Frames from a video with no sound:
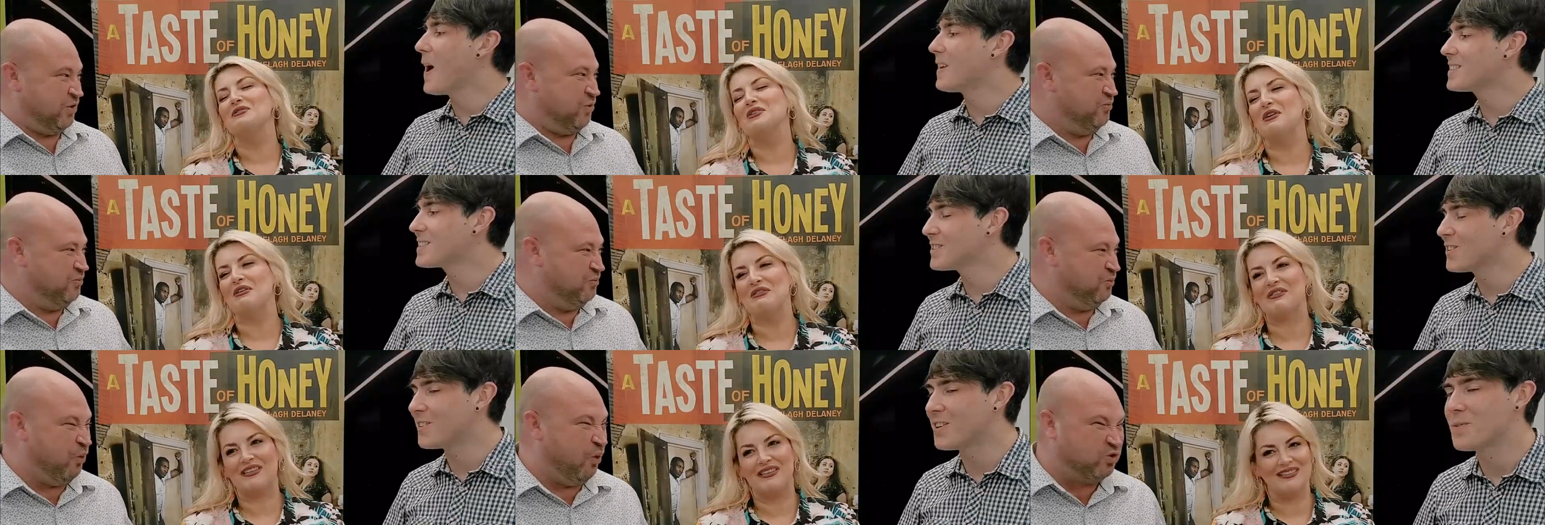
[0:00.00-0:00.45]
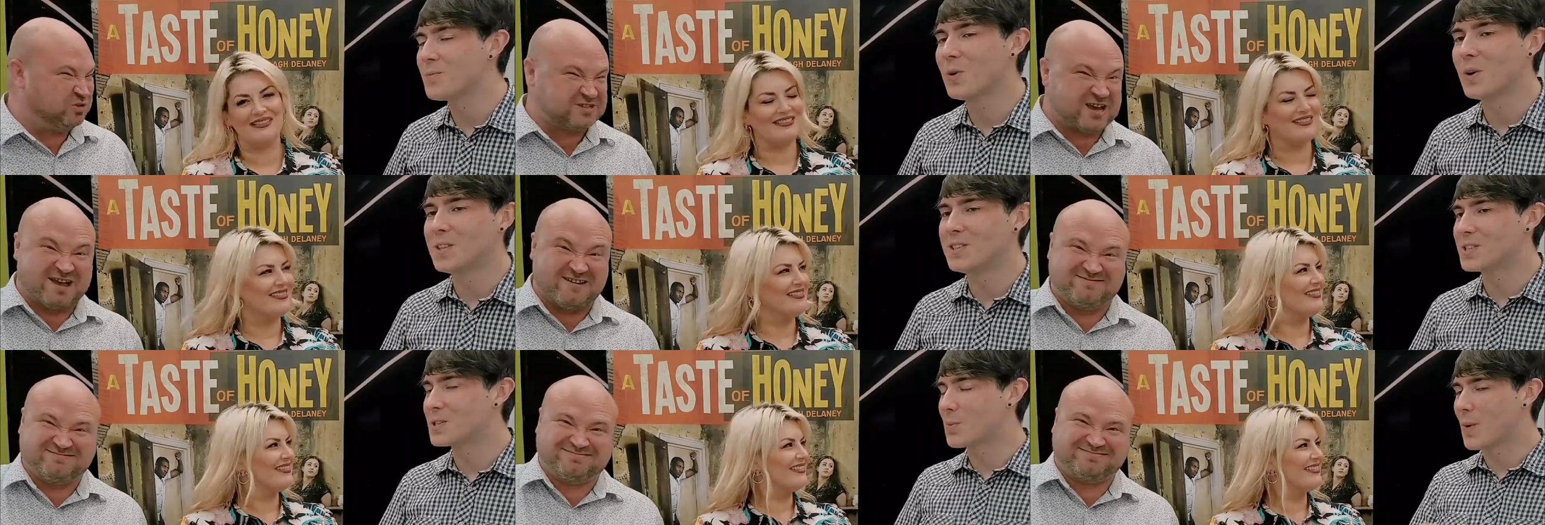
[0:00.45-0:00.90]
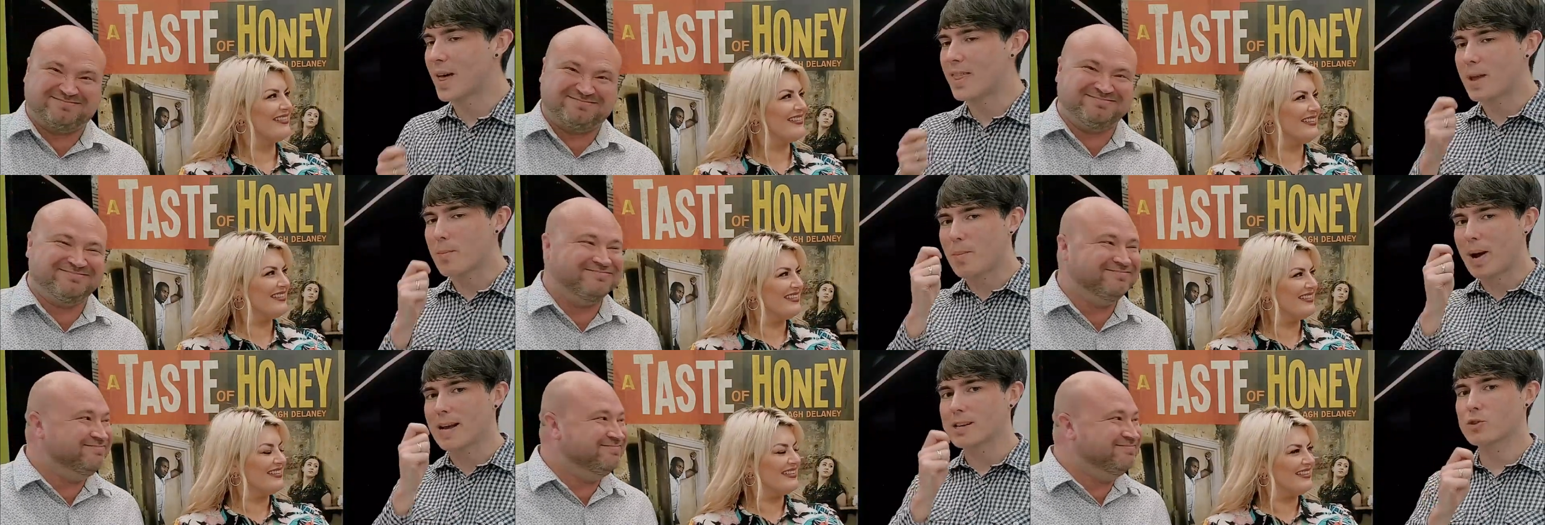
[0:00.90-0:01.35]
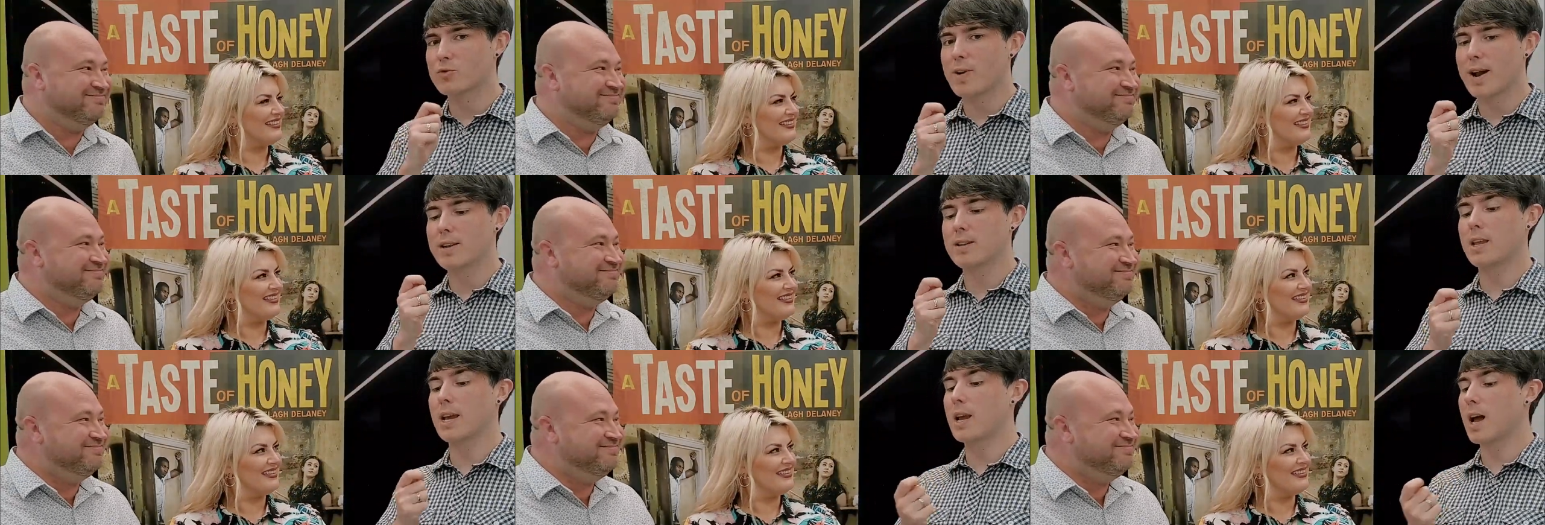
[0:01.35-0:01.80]
Speaker 1: I saw it once where they pass
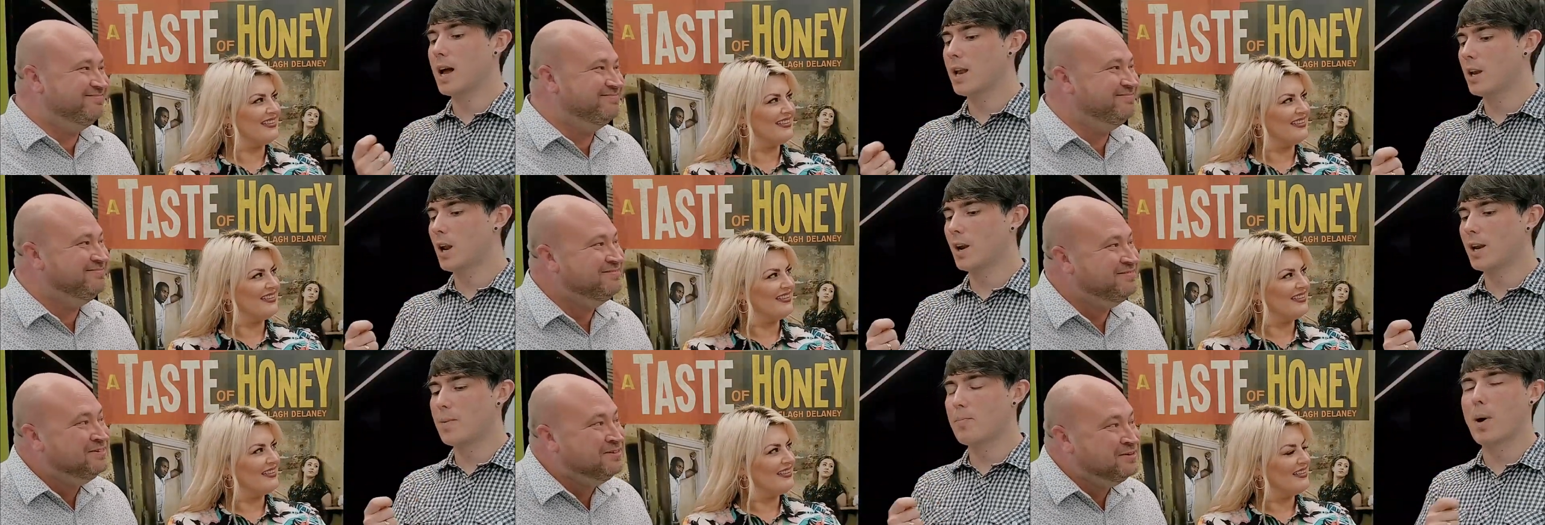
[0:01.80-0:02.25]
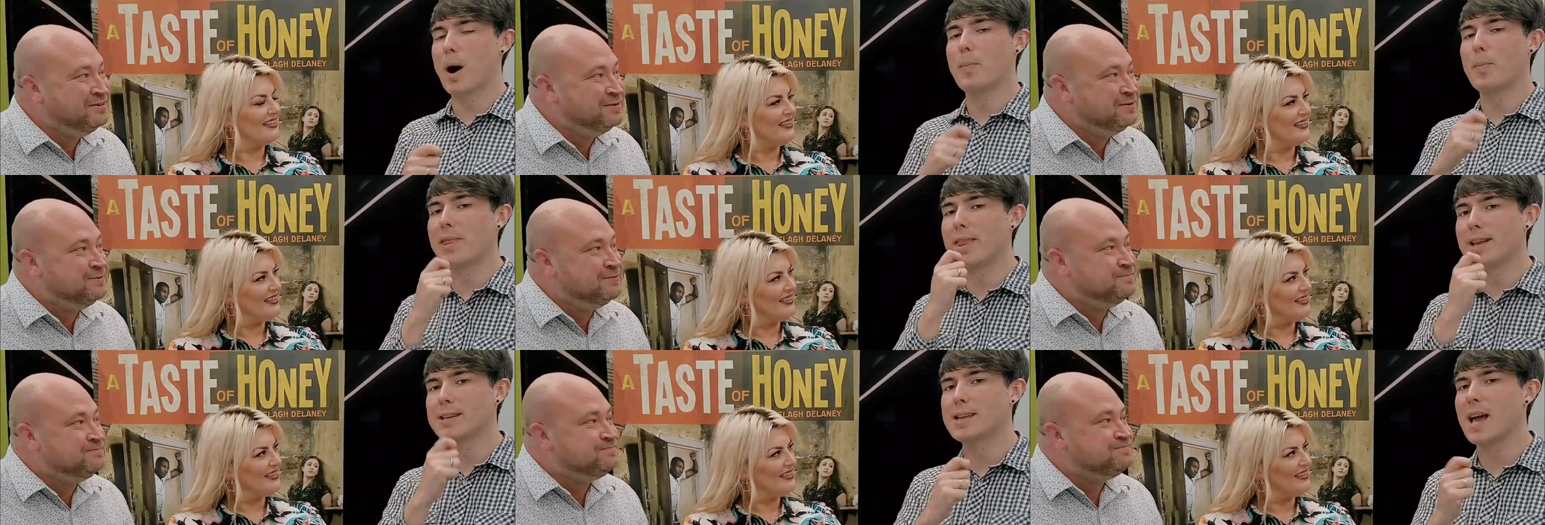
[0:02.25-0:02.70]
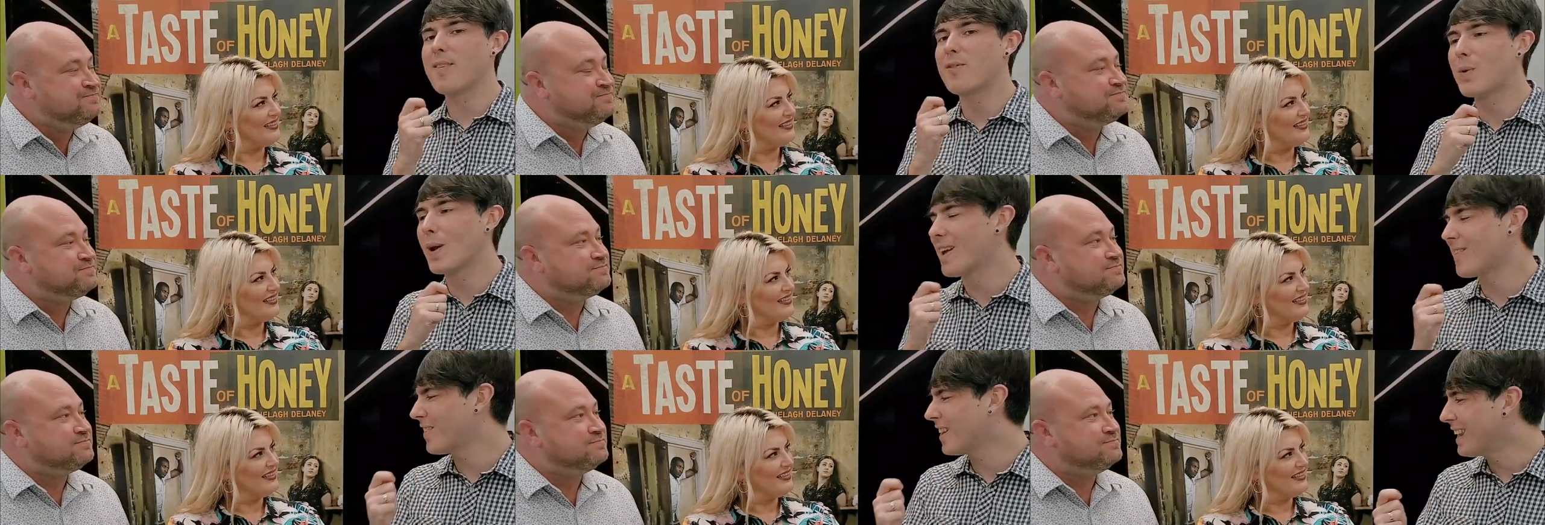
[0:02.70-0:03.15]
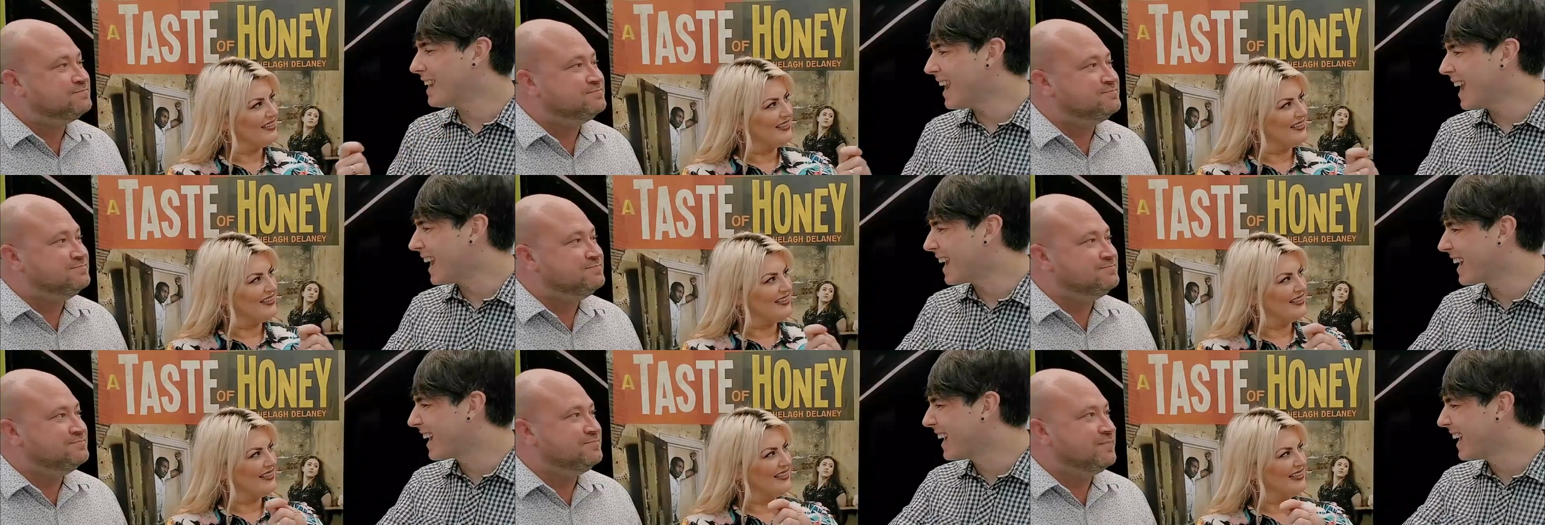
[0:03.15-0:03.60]
around, they get a lollipop and they say, everyone have a
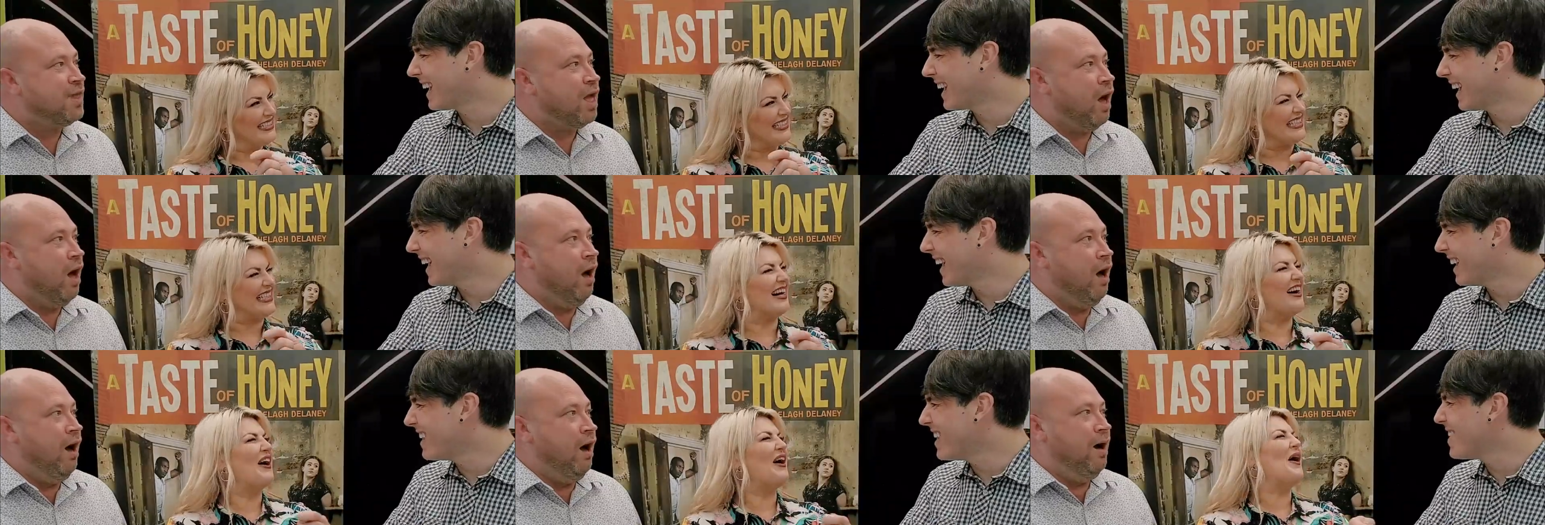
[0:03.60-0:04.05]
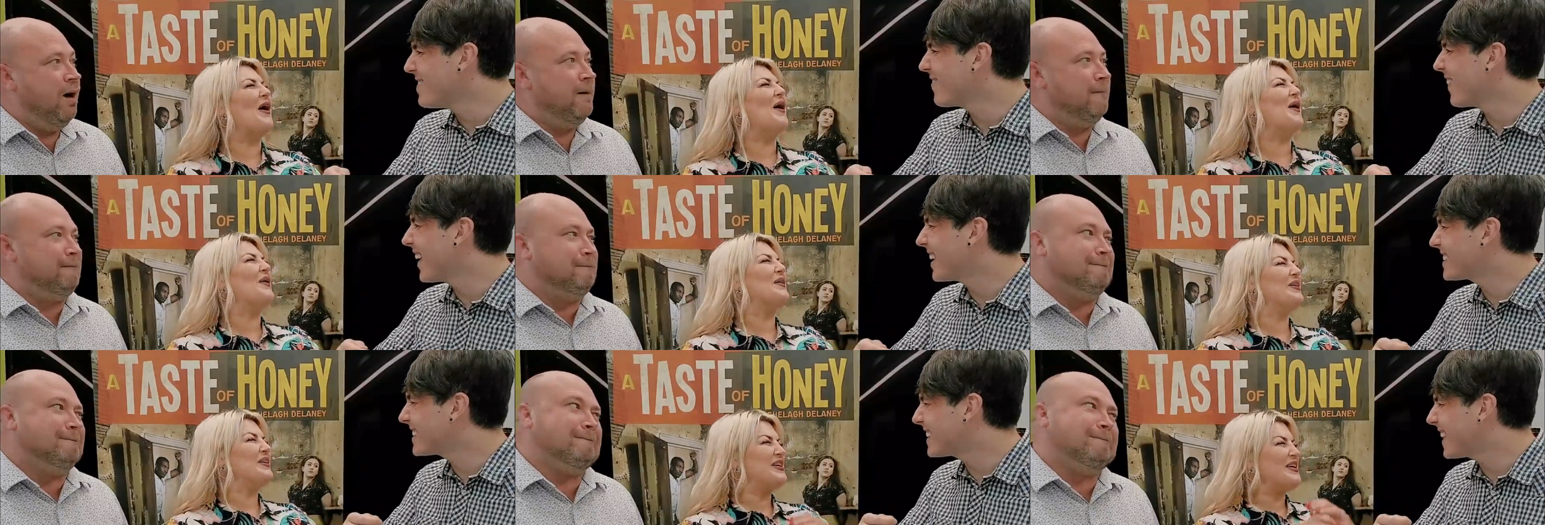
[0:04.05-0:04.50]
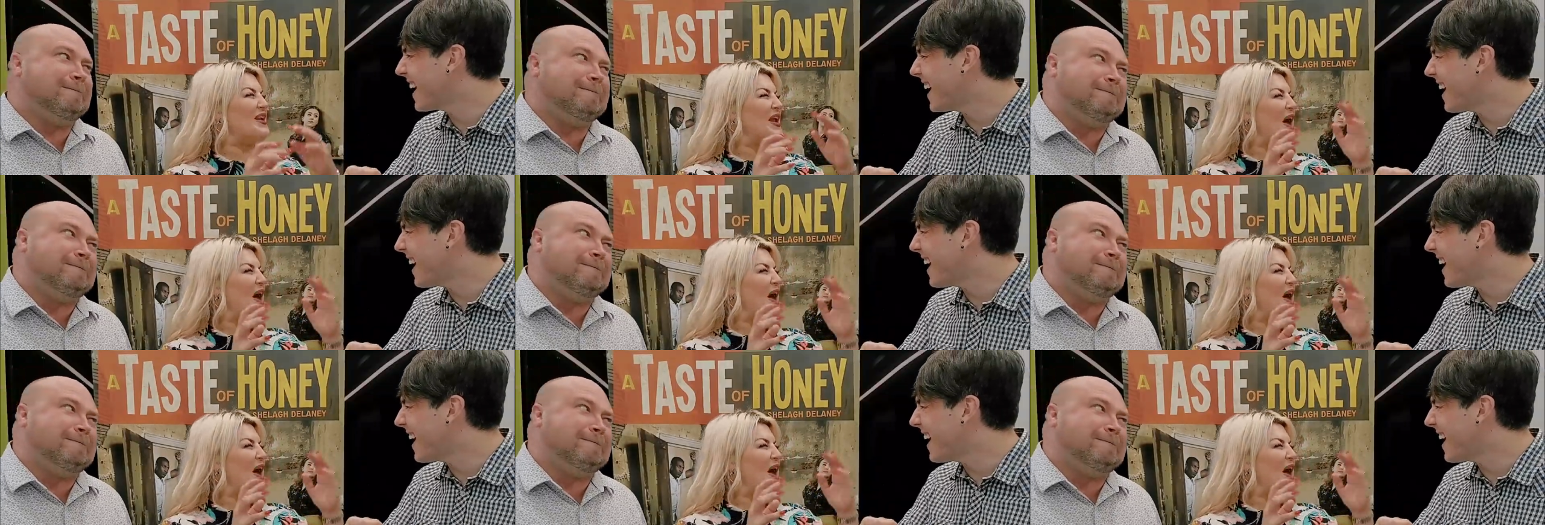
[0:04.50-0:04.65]
lick. Oh, and